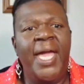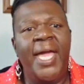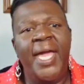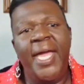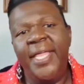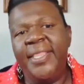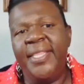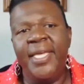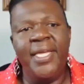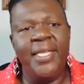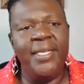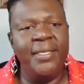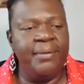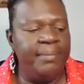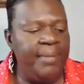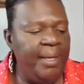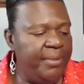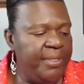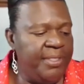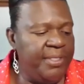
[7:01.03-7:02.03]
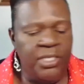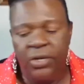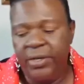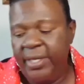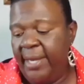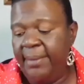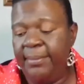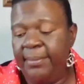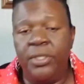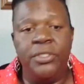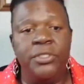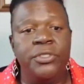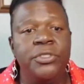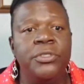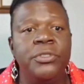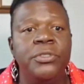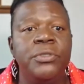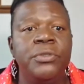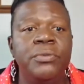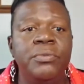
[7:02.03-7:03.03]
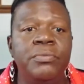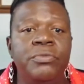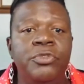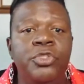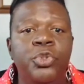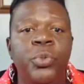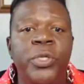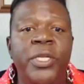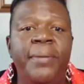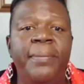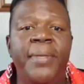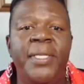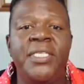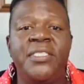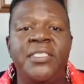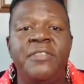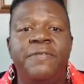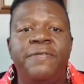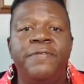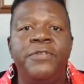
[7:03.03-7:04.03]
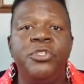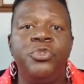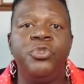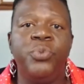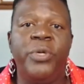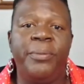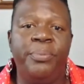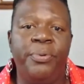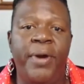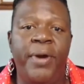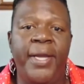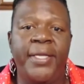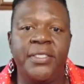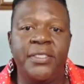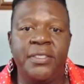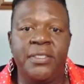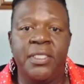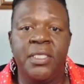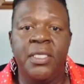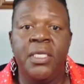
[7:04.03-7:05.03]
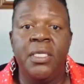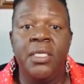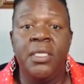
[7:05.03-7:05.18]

And then maybe you say, okay, I'm going to do 20 minutes of full swing practice.